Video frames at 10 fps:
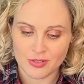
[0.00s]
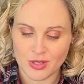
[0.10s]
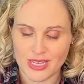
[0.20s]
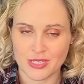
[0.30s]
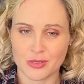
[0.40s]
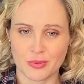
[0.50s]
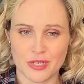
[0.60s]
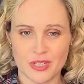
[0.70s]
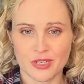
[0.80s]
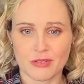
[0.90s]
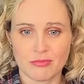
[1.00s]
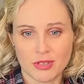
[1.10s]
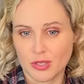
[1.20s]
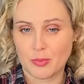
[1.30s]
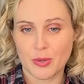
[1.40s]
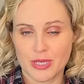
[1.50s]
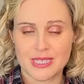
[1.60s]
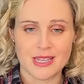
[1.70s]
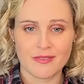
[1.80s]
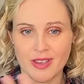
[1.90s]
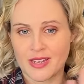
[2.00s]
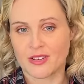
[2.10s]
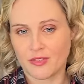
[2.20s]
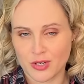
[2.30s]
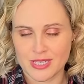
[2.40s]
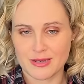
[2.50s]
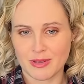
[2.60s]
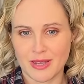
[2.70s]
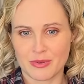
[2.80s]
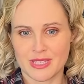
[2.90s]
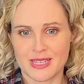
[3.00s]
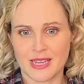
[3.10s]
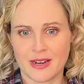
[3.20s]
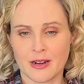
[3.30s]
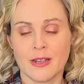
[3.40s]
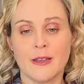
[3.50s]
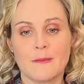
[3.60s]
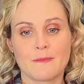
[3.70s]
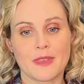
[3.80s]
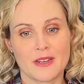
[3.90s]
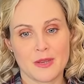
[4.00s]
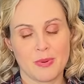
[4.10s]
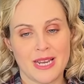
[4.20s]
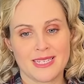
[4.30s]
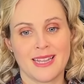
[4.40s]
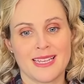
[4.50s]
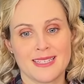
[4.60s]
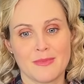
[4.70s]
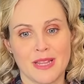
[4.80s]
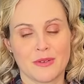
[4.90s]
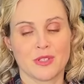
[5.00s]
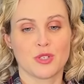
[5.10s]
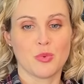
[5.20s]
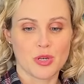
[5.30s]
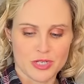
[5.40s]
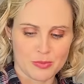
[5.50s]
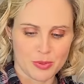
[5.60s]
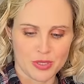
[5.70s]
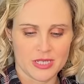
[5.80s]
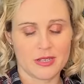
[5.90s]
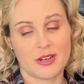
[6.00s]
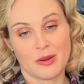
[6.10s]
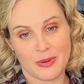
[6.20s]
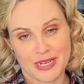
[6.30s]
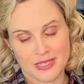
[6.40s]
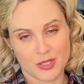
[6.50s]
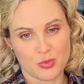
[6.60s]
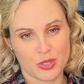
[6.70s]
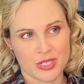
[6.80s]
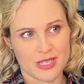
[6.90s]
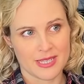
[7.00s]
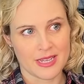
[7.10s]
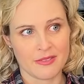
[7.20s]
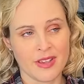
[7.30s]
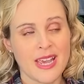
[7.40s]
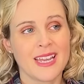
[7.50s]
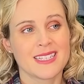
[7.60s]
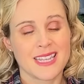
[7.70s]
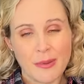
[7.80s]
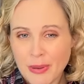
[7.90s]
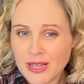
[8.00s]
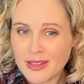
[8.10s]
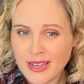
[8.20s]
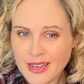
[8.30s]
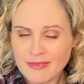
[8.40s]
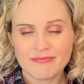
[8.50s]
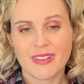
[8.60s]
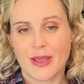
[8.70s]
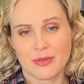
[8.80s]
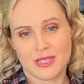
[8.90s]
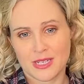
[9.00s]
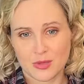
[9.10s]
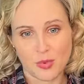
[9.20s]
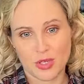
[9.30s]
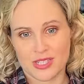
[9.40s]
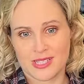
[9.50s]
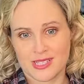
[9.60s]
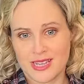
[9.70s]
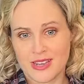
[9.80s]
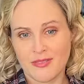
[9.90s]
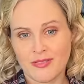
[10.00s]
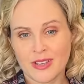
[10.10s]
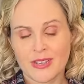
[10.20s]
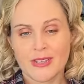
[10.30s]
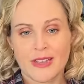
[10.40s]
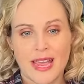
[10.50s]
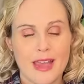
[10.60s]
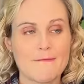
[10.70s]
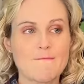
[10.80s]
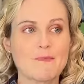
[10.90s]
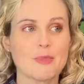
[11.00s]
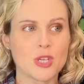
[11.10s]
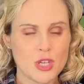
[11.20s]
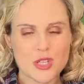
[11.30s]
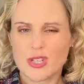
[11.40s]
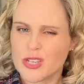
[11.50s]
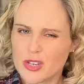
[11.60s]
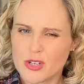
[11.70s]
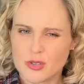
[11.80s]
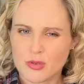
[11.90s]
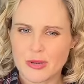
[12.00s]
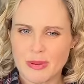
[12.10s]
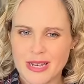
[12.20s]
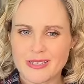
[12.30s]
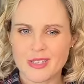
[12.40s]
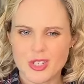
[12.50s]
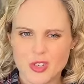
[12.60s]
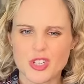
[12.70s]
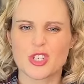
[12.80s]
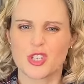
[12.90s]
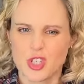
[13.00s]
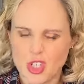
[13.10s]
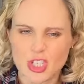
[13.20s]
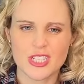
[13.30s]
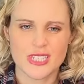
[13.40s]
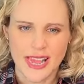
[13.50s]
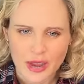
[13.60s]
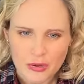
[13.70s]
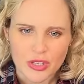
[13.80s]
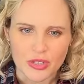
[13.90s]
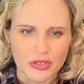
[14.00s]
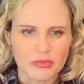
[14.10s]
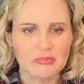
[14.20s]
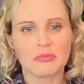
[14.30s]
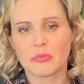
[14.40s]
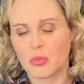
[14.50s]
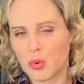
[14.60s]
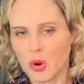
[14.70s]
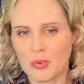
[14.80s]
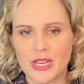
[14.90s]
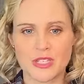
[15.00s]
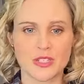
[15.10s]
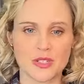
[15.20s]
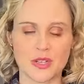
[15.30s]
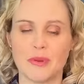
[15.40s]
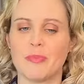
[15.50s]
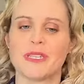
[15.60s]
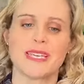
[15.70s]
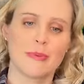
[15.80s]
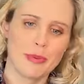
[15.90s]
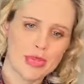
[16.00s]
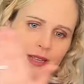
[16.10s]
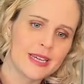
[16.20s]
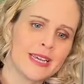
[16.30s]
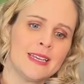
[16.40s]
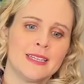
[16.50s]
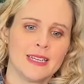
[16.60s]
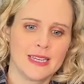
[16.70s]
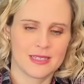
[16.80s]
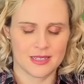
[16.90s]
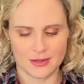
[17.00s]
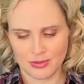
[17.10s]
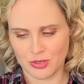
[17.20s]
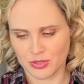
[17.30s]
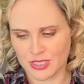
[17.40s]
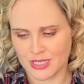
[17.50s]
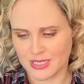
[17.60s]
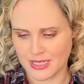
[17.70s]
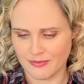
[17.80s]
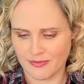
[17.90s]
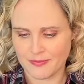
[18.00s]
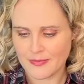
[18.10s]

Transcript: So this is when you put a sleeve in, you've got a seam allowance there. Are you pressing that seam allowance towards the bodice, or are you pressing it towards the sleeve? Typically, I would say towards the sleeve. But usually your sewing pattern instructions should tell you what way to do it. But typically, it's going to be going to the sleeve.